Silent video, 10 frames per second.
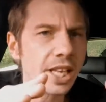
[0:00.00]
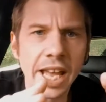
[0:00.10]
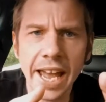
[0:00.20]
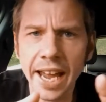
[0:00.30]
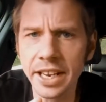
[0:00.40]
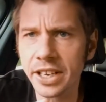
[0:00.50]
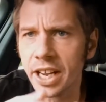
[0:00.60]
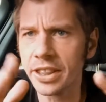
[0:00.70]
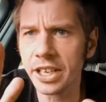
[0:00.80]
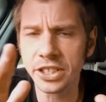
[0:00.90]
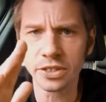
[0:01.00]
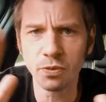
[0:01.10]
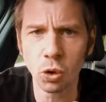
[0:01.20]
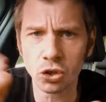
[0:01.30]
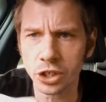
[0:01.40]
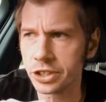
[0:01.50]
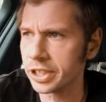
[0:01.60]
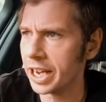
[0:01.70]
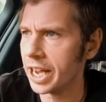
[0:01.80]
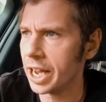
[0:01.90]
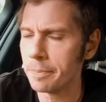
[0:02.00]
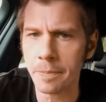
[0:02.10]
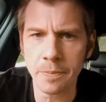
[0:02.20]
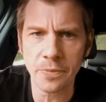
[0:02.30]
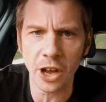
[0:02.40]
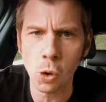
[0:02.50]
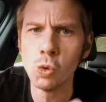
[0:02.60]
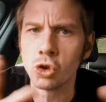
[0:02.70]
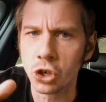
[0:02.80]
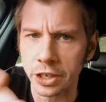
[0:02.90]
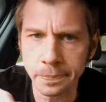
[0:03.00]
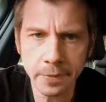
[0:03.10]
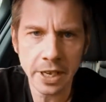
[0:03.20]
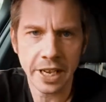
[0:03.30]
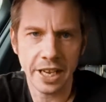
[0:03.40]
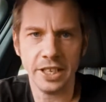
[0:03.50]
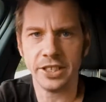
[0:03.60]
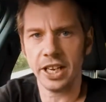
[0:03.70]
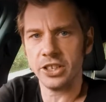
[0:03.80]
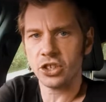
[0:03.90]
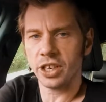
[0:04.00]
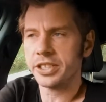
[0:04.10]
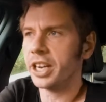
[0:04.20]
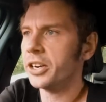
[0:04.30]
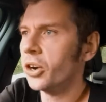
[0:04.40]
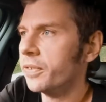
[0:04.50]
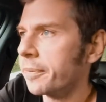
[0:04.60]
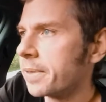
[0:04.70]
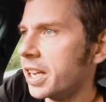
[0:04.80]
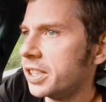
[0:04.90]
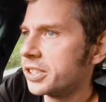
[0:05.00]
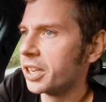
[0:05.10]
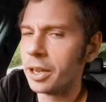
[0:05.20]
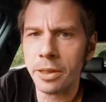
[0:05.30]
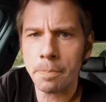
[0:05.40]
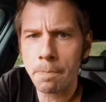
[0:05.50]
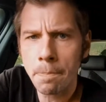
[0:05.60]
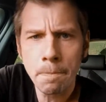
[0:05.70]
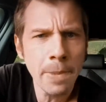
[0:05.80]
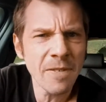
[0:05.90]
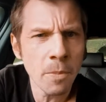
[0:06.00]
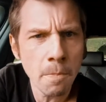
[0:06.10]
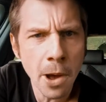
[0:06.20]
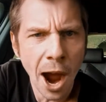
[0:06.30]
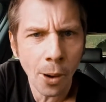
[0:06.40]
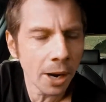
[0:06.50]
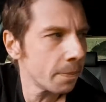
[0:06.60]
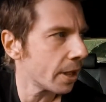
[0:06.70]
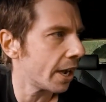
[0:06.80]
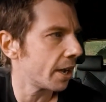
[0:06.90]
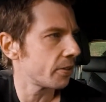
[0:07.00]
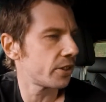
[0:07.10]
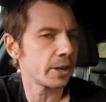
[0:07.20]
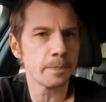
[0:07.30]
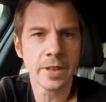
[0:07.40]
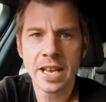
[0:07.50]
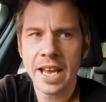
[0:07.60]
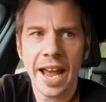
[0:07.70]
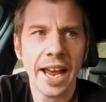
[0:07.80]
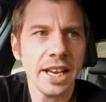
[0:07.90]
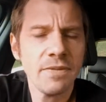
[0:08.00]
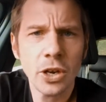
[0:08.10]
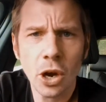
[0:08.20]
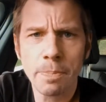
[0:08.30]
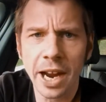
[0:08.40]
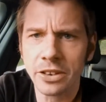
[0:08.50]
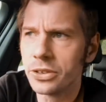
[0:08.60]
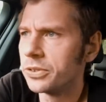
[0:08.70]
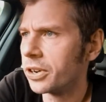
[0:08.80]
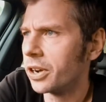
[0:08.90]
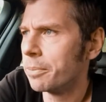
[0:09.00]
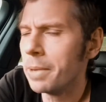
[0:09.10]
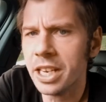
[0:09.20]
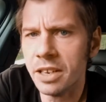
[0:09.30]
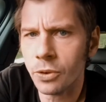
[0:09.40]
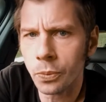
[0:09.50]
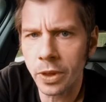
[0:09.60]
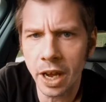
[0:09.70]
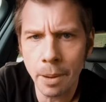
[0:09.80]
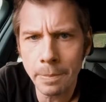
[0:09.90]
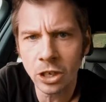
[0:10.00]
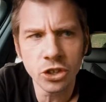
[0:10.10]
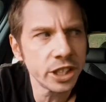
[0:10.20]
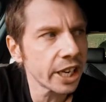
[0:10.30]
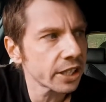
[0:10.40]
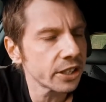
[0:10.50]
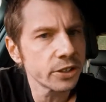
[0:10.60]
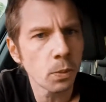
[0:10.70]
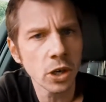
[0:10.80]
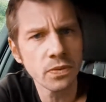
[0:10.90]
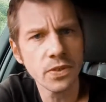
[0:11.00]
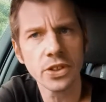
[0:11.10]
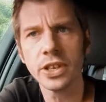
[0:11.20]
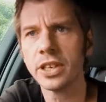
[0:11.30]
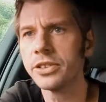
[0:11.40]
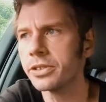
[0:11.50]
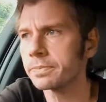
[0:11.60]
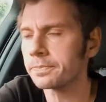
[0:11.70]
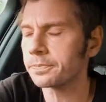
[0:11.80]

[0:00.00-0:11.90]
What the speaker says: And there's this fortress that Uhtred is trying to take over. It's the Bebbanburg thing. And if you go back to sort of like medieval military tactics, one of the things